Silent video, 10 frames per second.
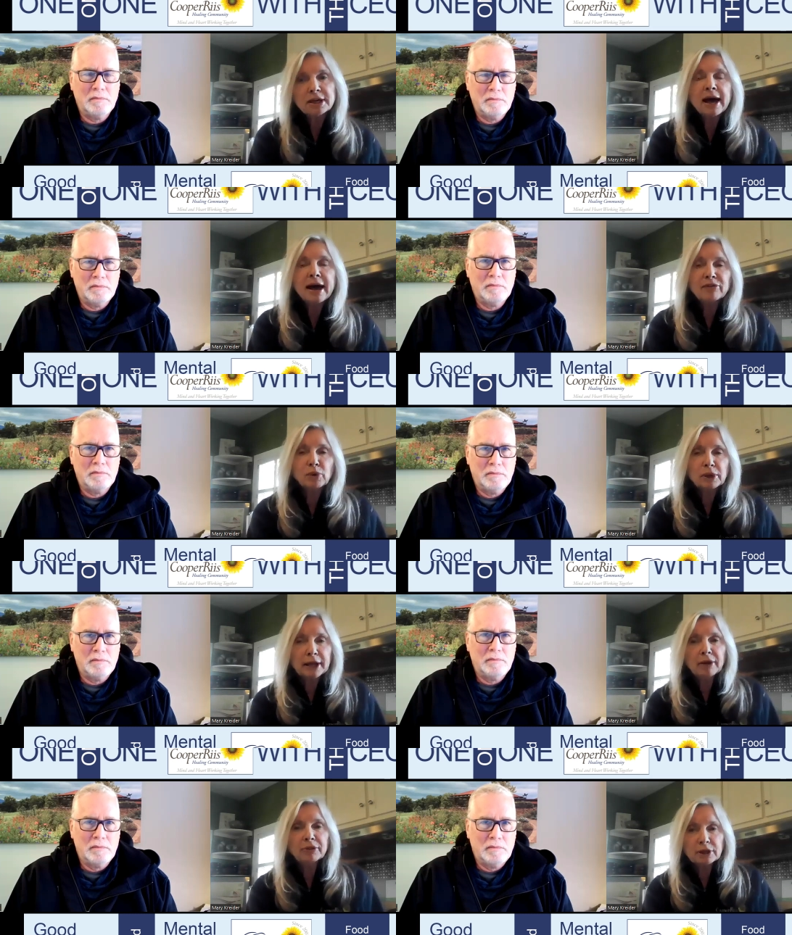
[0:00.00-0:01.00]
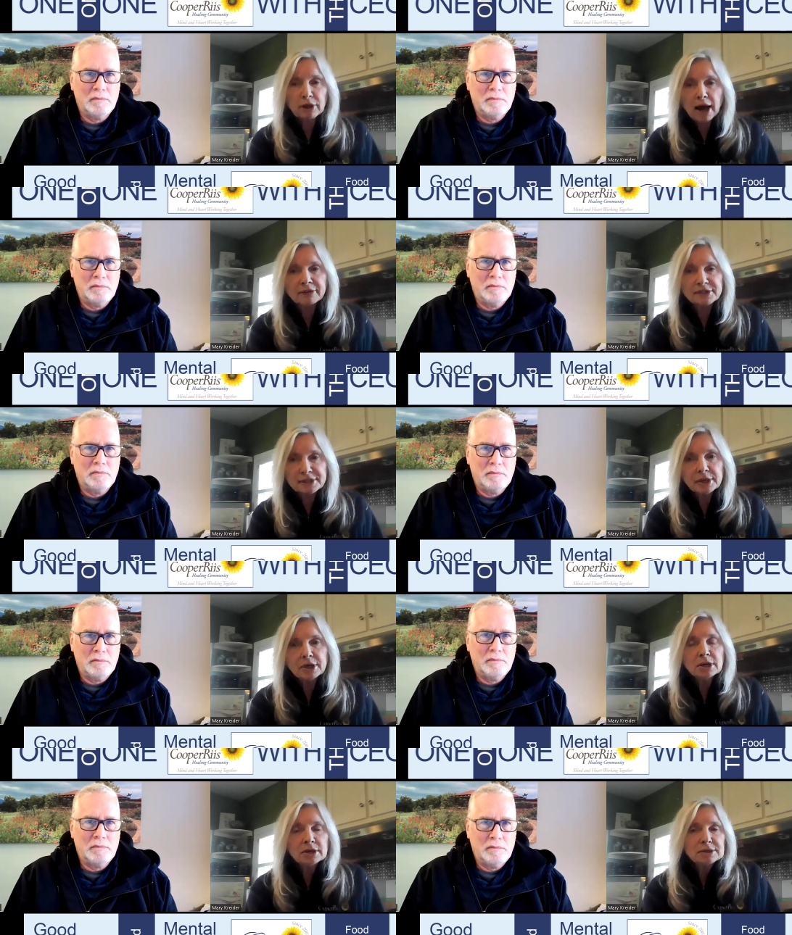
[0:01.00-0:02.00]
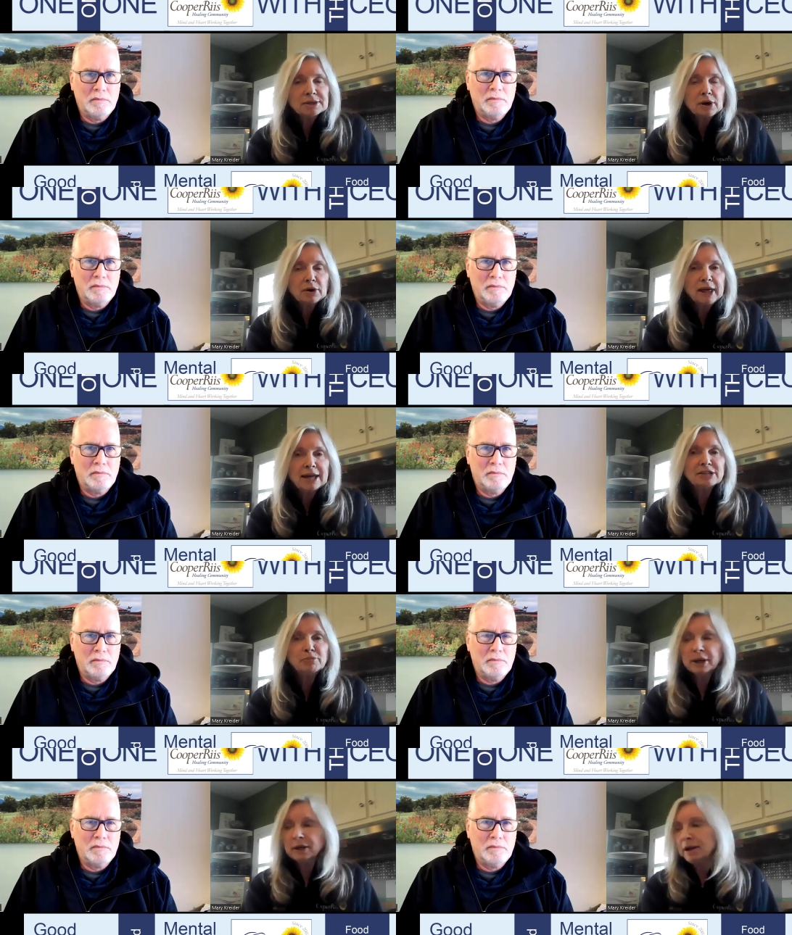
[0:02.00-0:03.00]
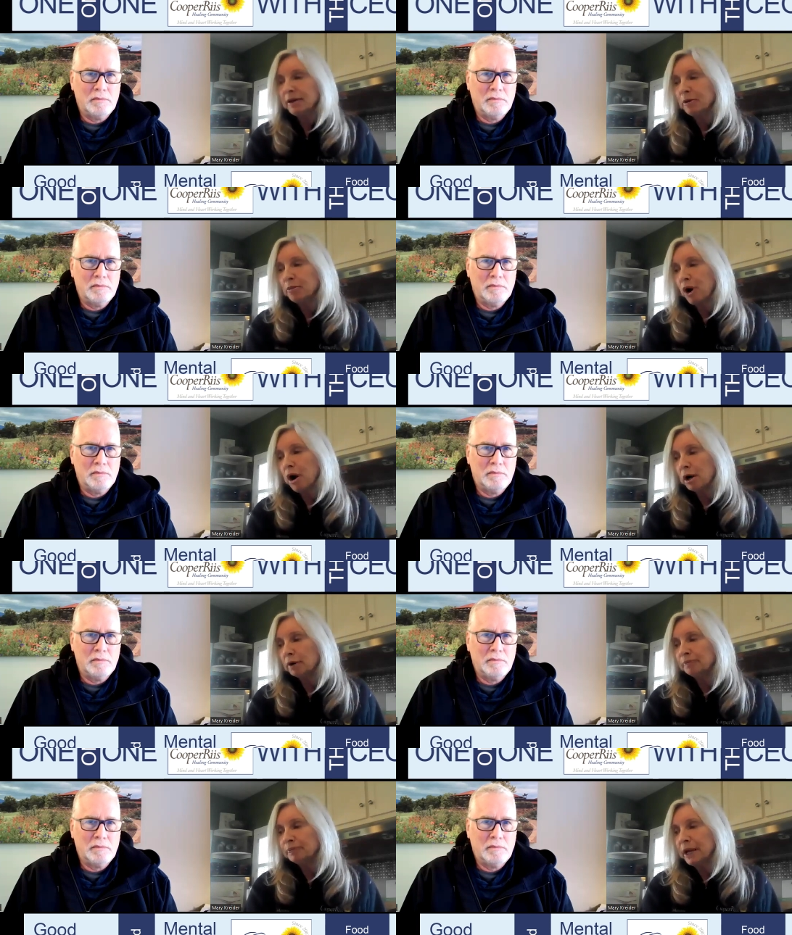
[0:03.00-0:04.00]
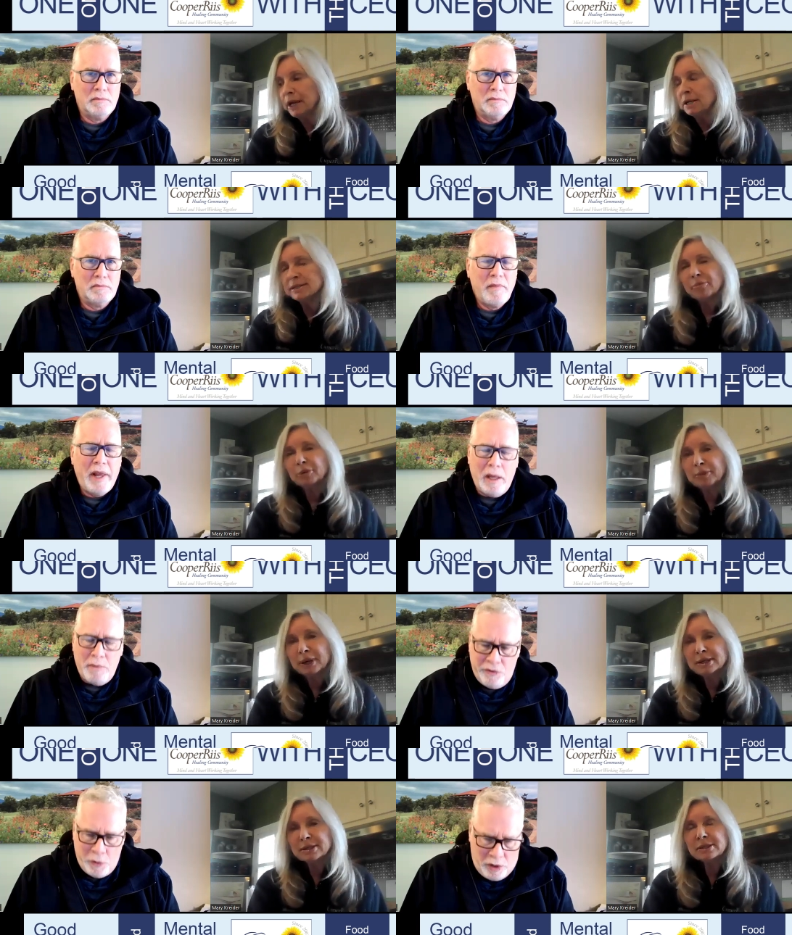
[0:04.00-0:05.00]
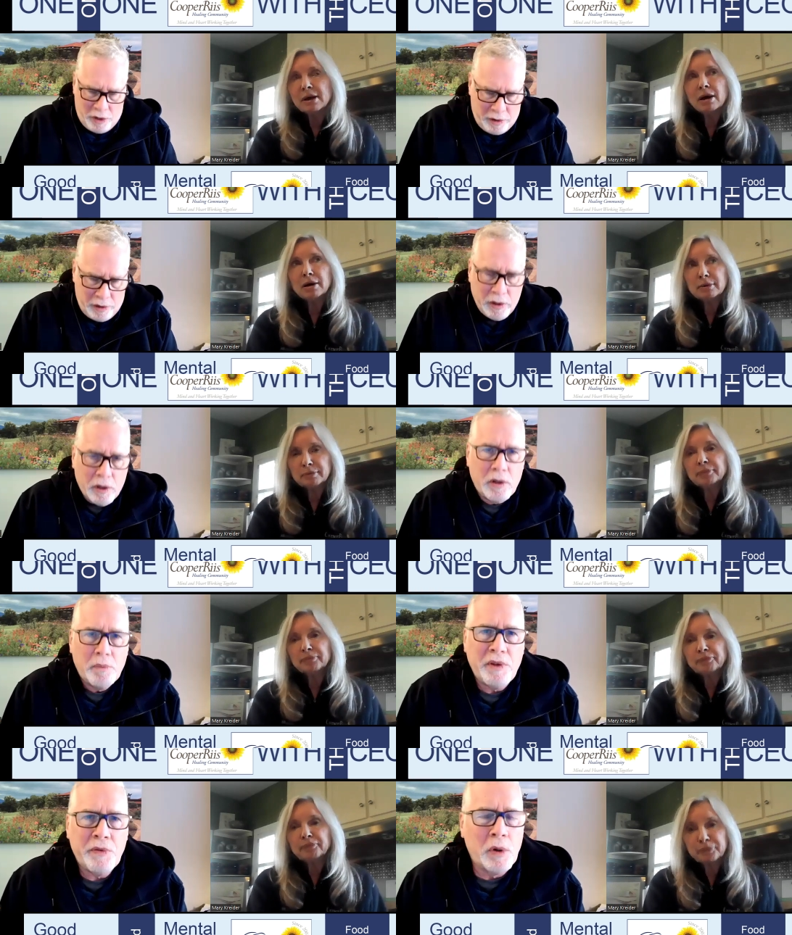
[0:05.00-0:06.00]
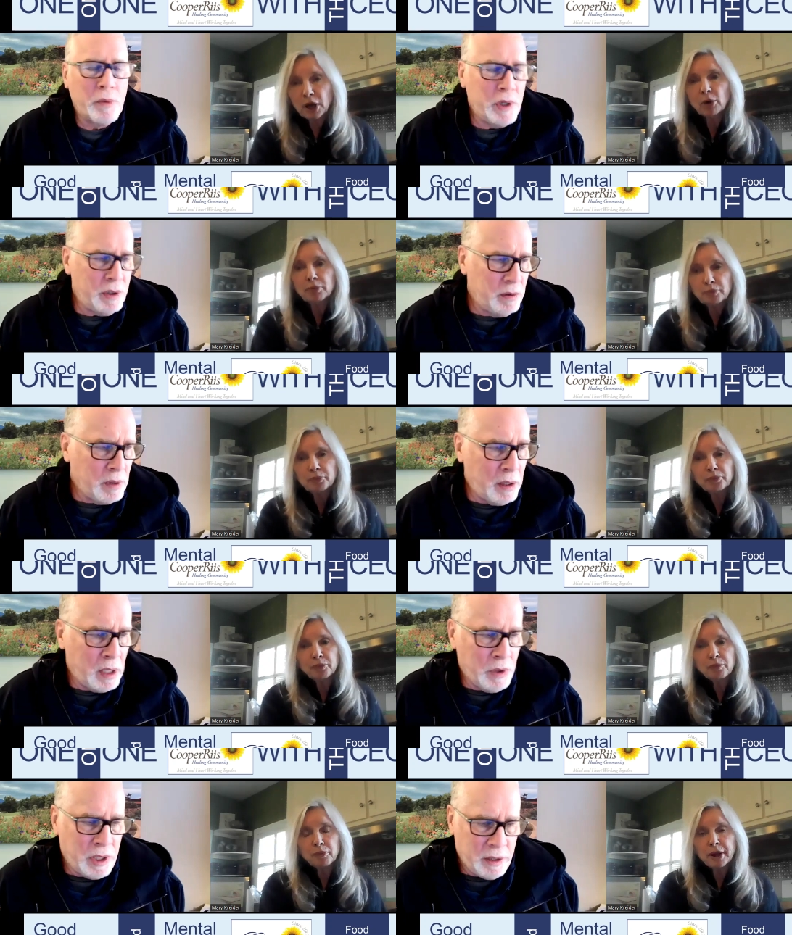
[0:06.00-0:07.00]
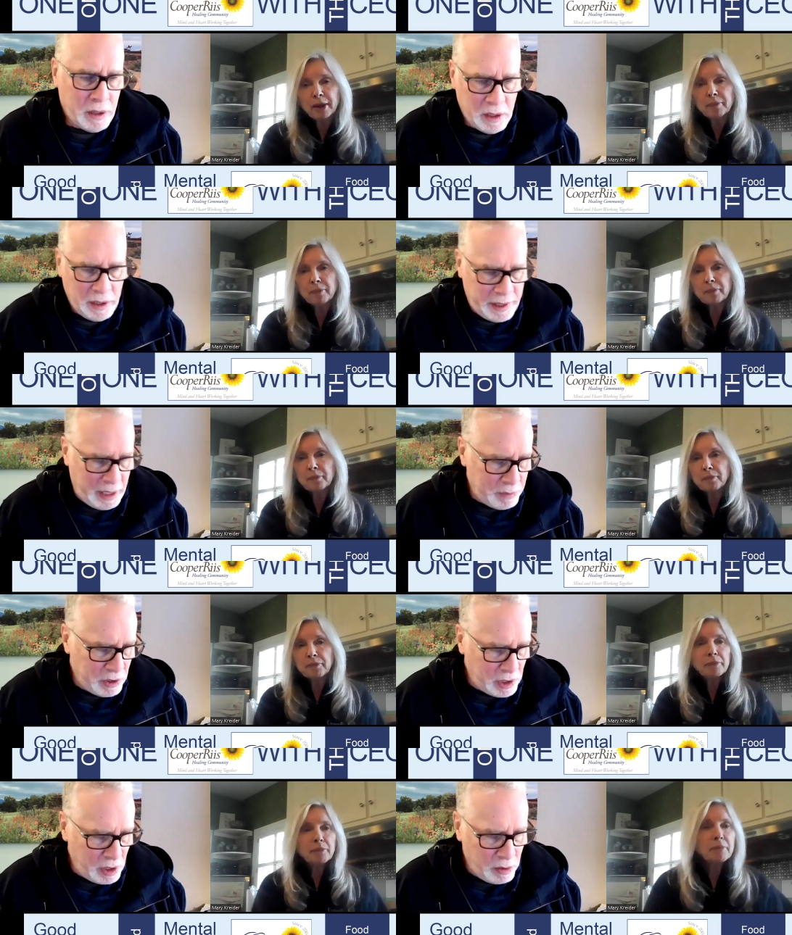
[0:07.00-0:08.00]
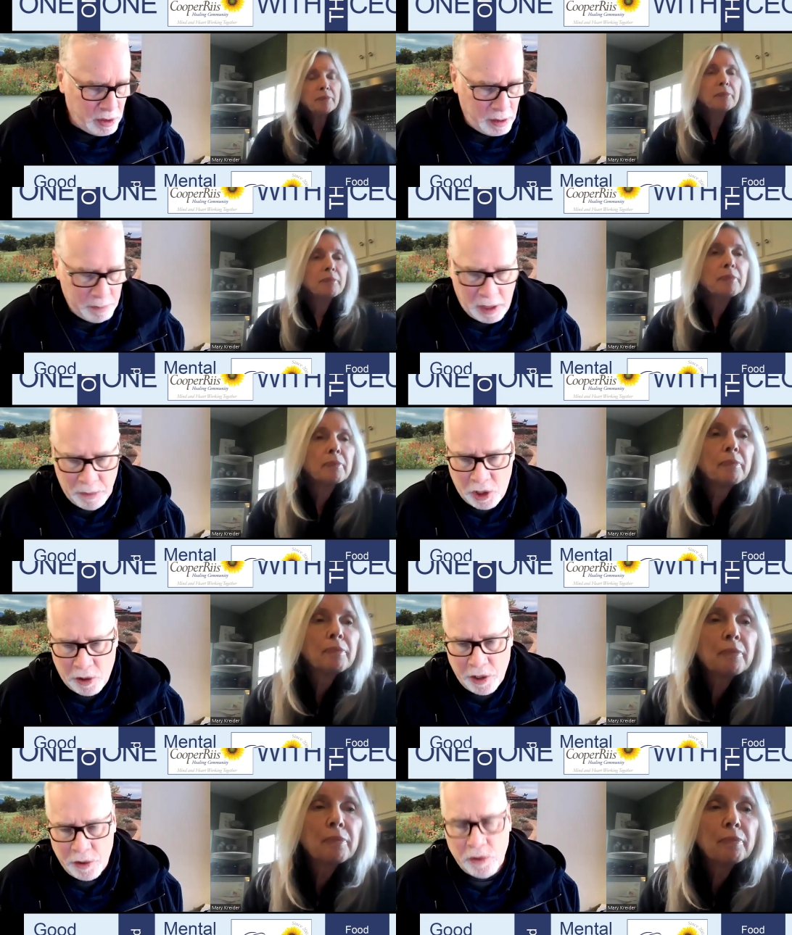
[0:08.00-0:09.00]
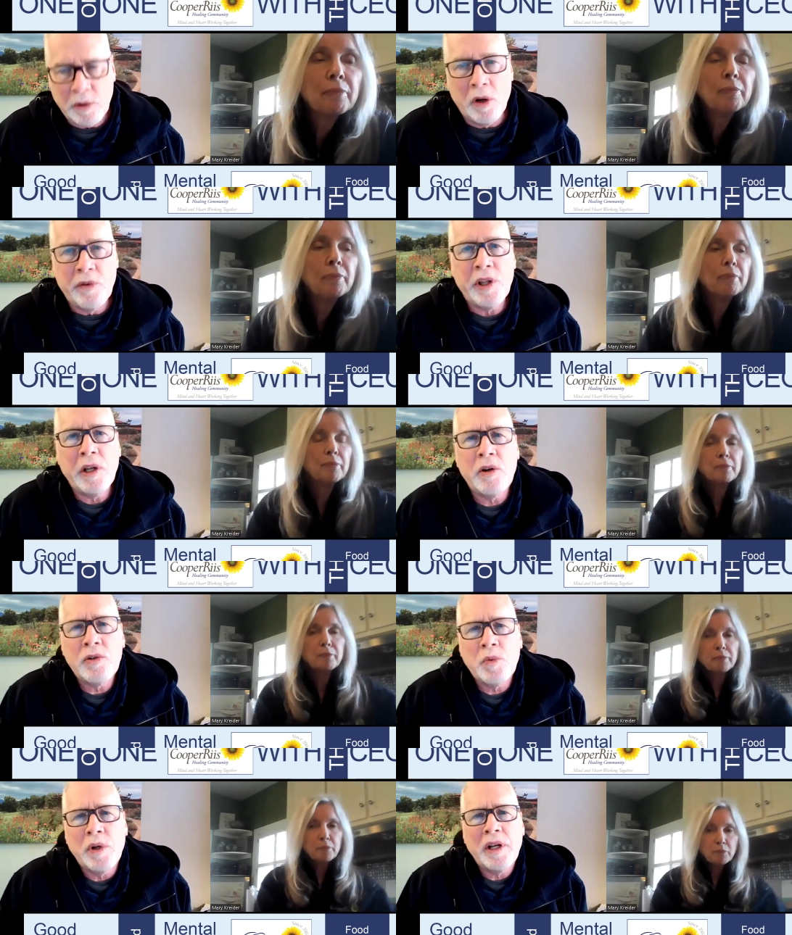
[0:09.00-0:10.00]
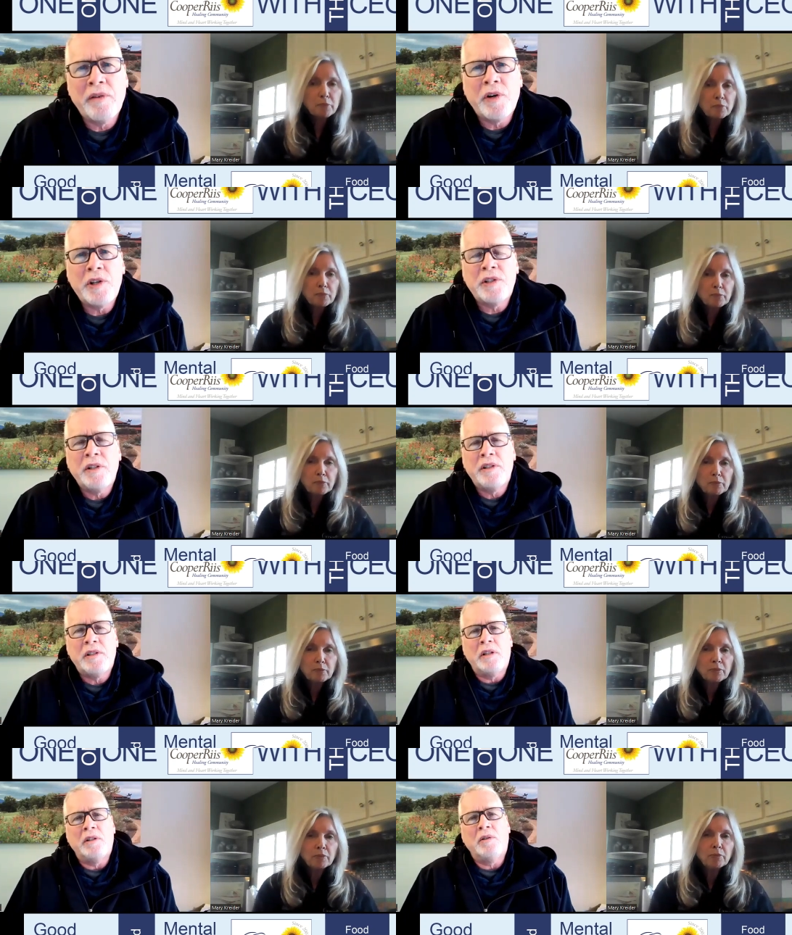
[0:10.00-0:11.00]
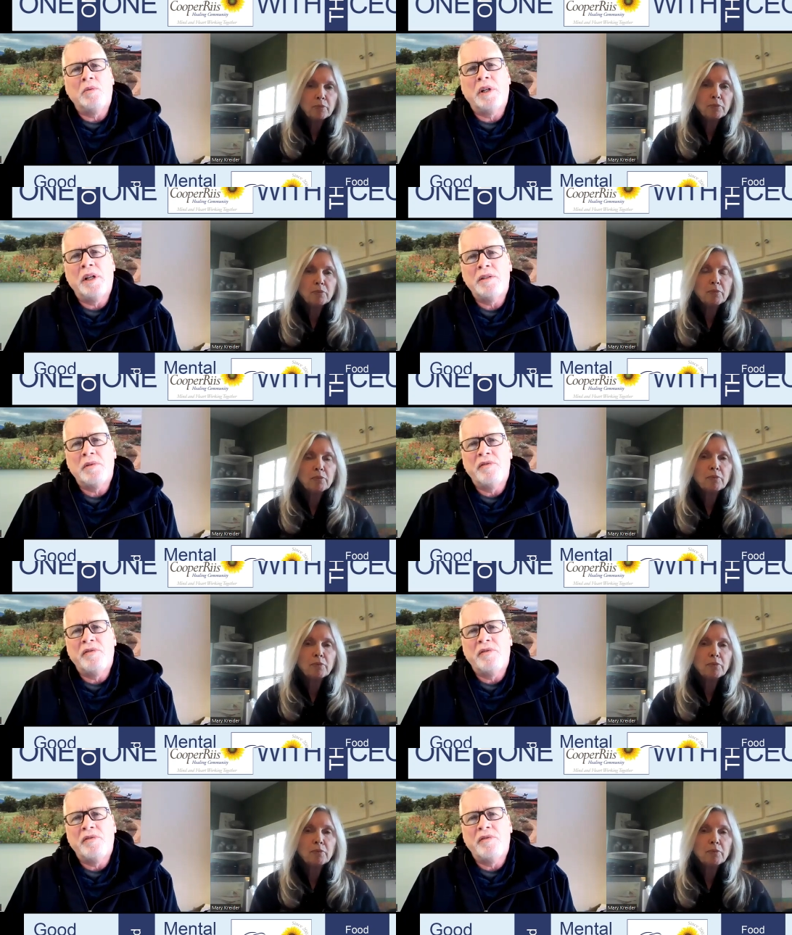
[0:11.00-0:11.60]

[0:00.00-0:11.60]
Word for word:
Speaker 1: to have really healthy lives. So that's been another prong. Supplements. Hey, before,
Speaker 2: before we, oh. I, want to yeah. keep this going. I'm, I'm curious over the years, what have residents said to you? What has